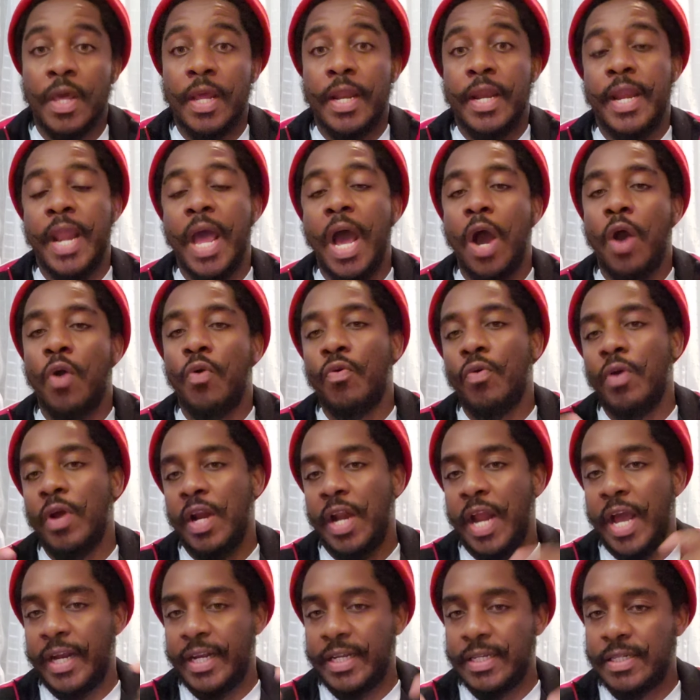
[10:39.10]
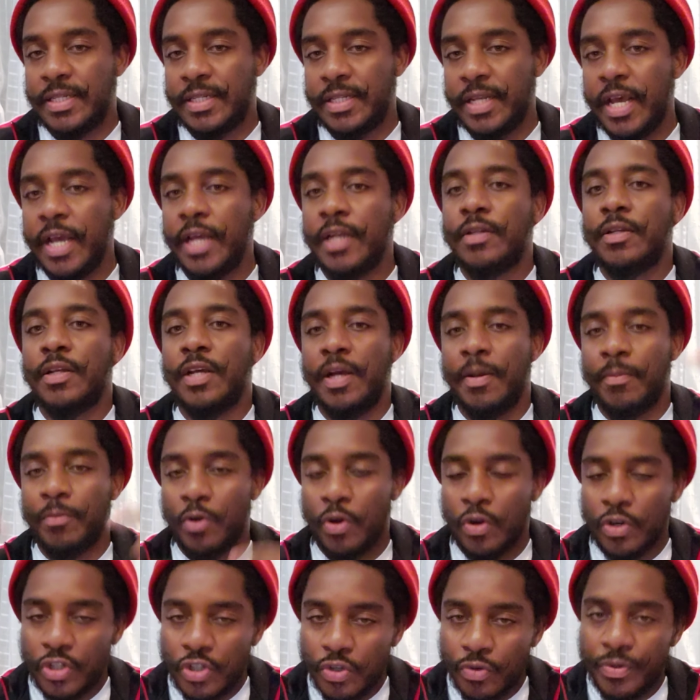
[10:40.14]
Now, like I said, I'm
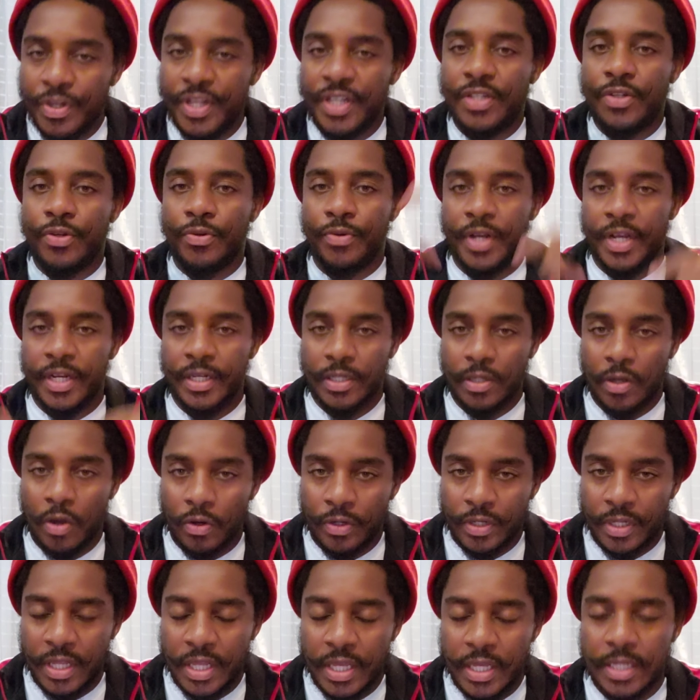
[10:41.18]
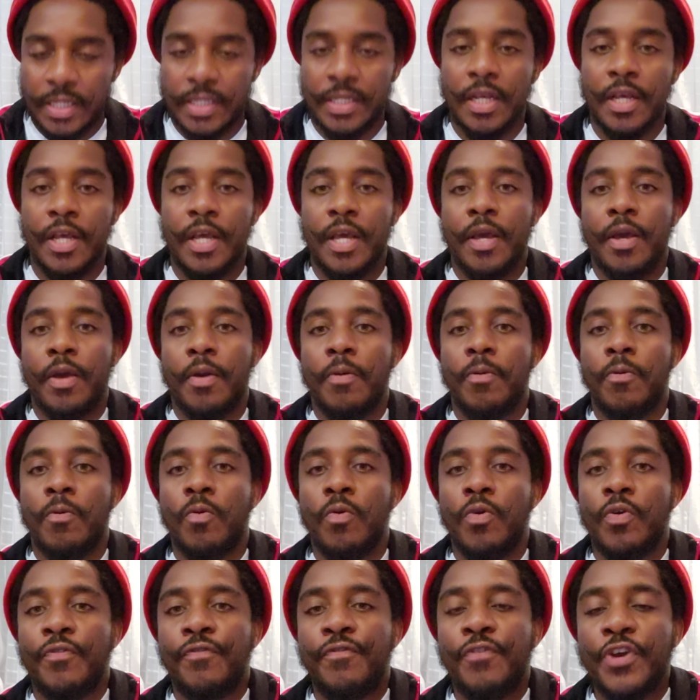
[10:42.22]
going to reiterate on this.
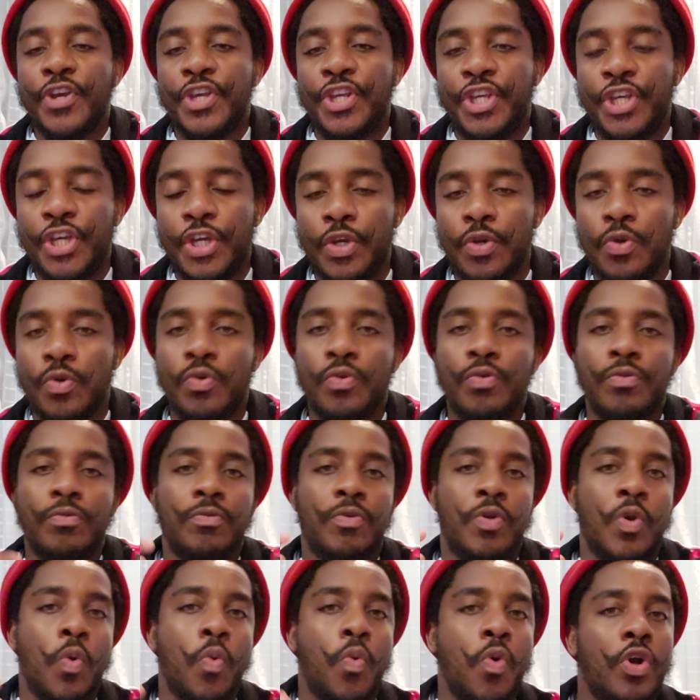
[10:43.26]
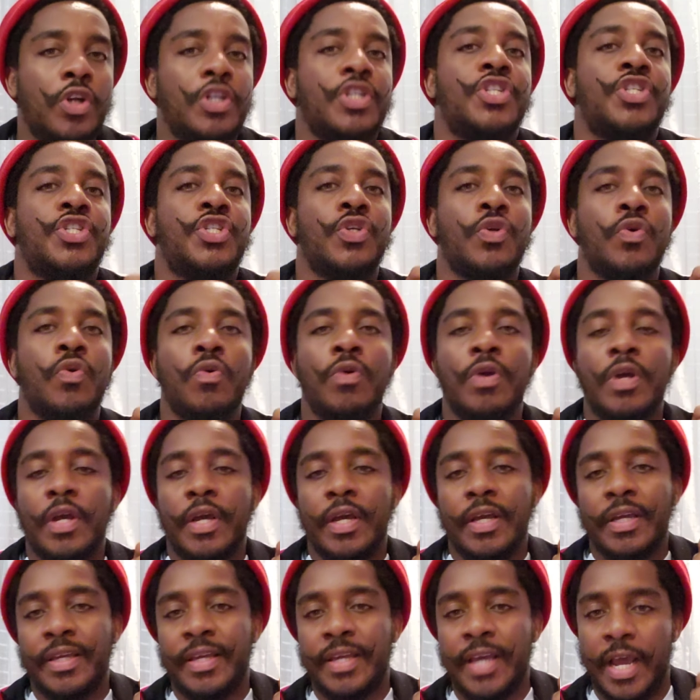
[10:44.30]
For you who wants to
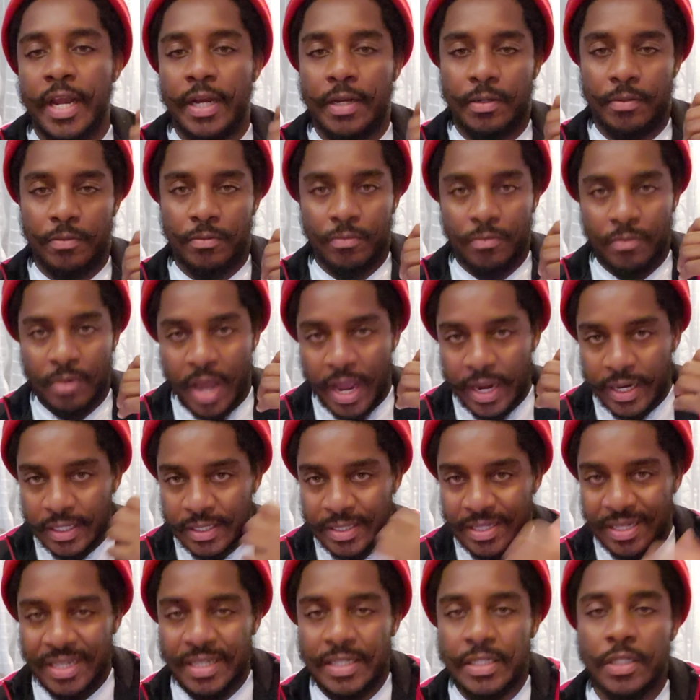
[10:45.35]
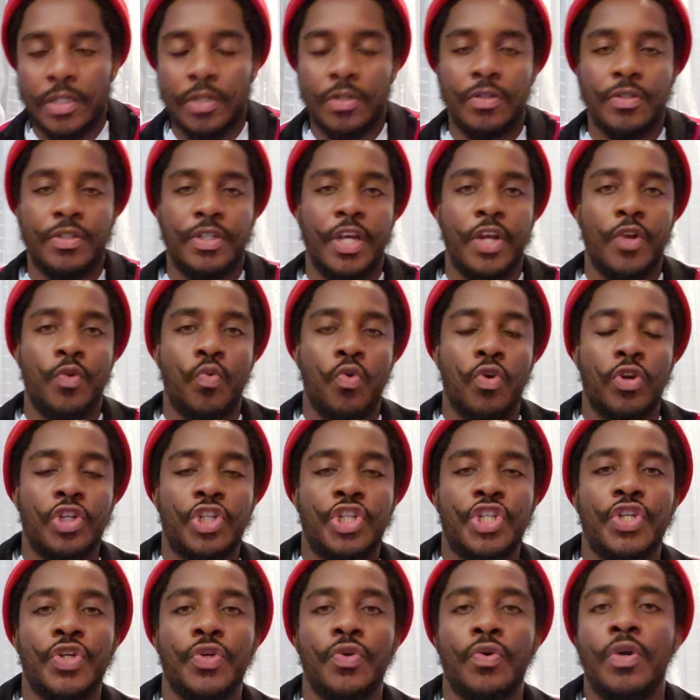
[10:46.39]
get like details and
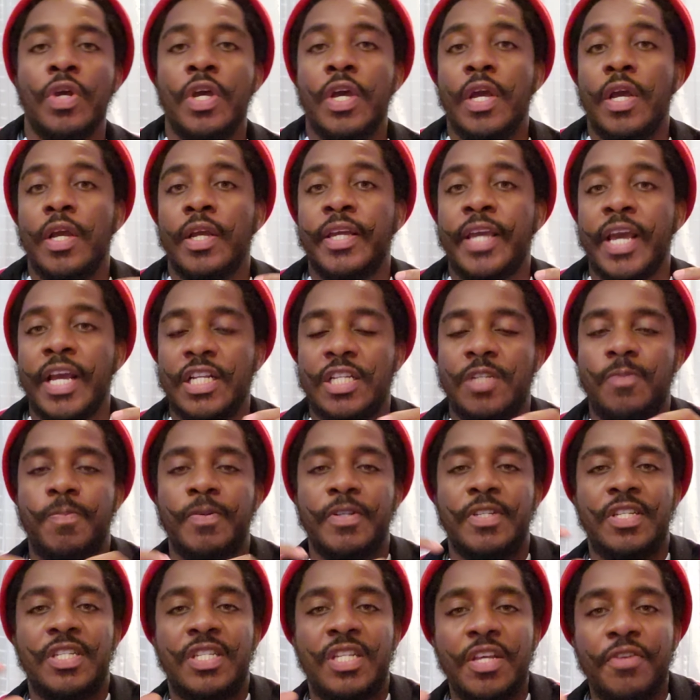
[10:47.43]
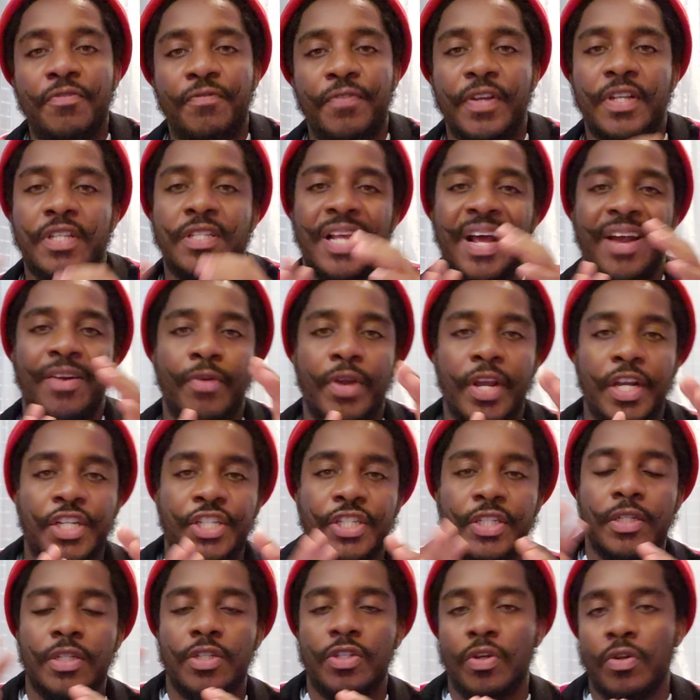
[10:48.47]
wants to get specific
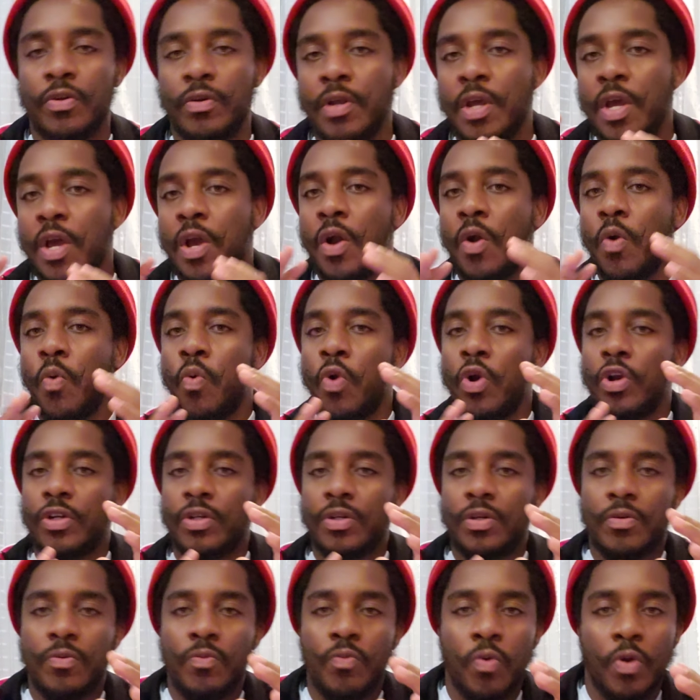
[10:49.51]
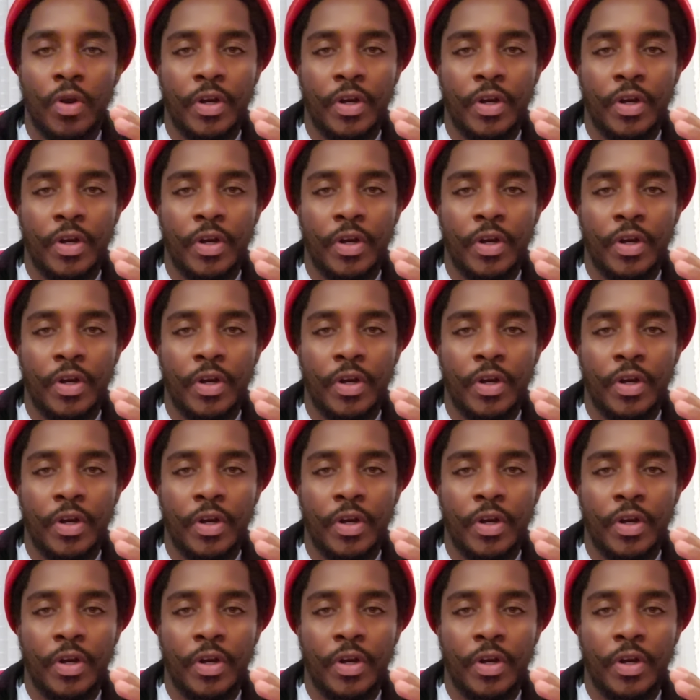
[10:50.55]
directions on what